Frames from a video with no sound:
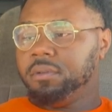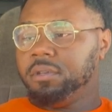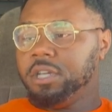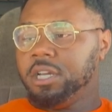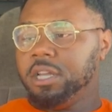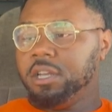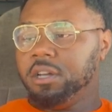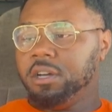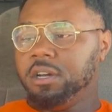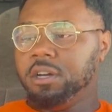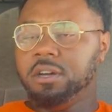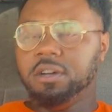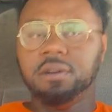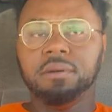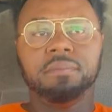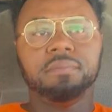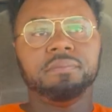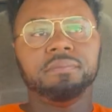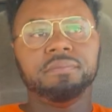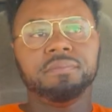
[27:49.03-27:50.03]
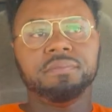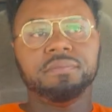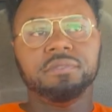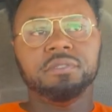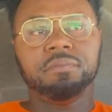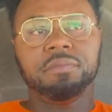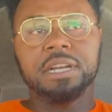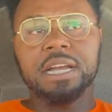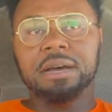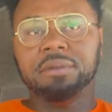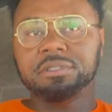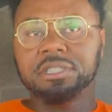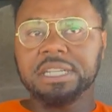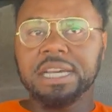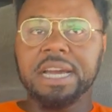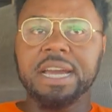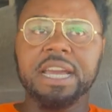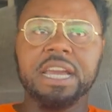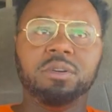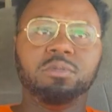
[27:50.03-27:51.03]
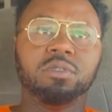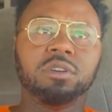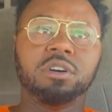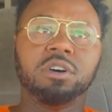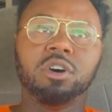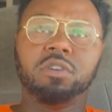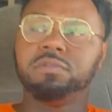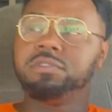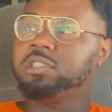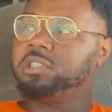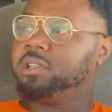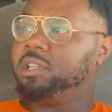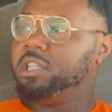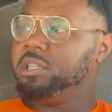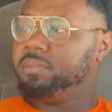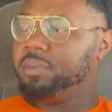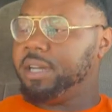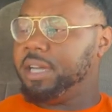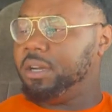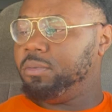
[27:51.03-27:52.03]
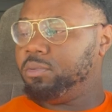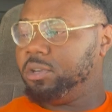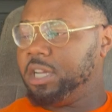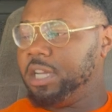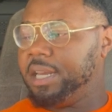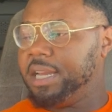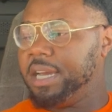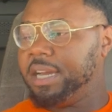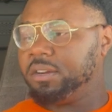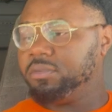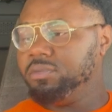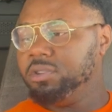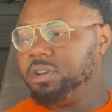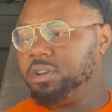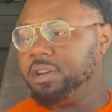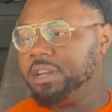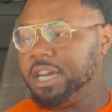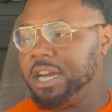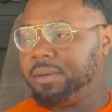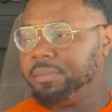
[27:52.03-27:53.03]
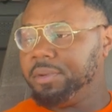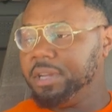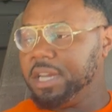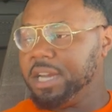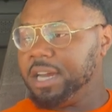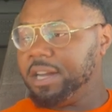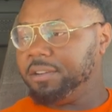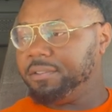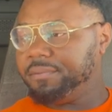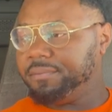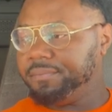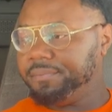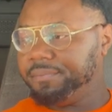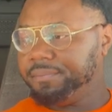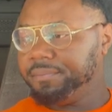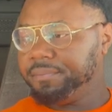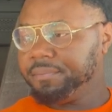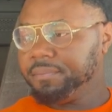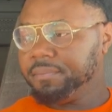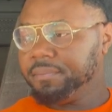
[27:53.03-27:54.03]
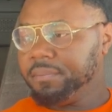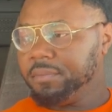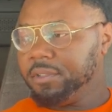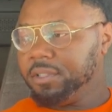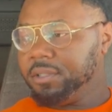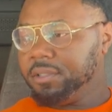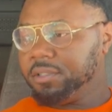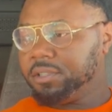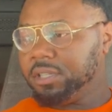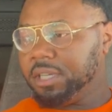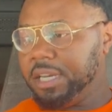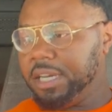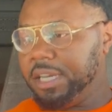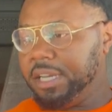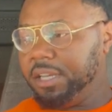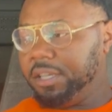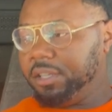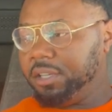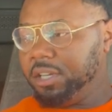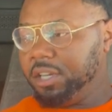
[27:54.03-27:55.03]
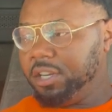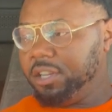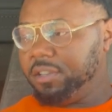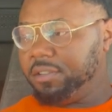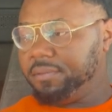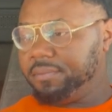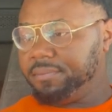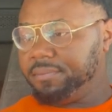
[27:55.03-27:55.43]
and but I was like, I ain't want to oversleep. I ain't want that NyQuil to knock me out, so I ain't get it.